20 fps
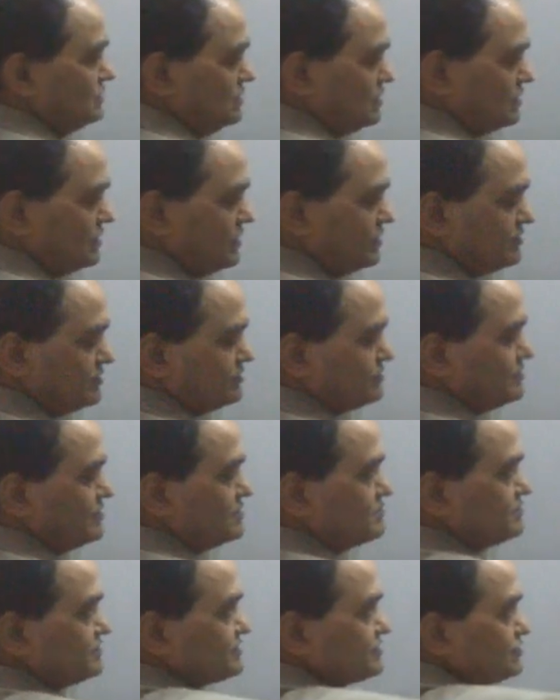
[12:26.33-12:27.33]
Right hand side
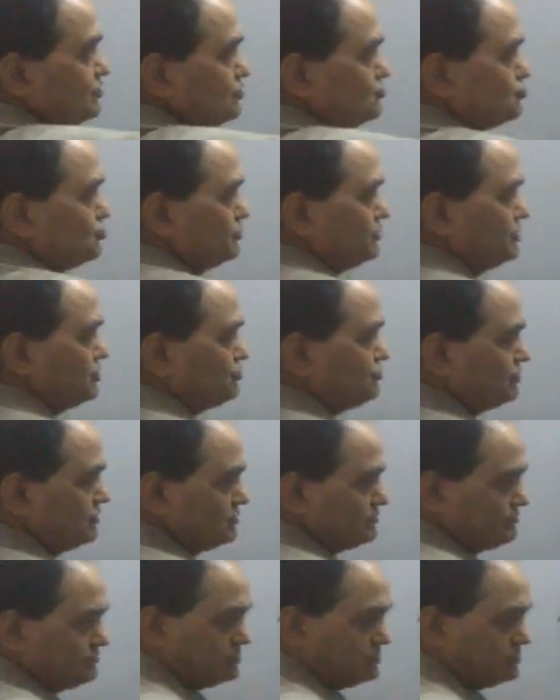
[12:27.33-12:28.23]
must also be equal.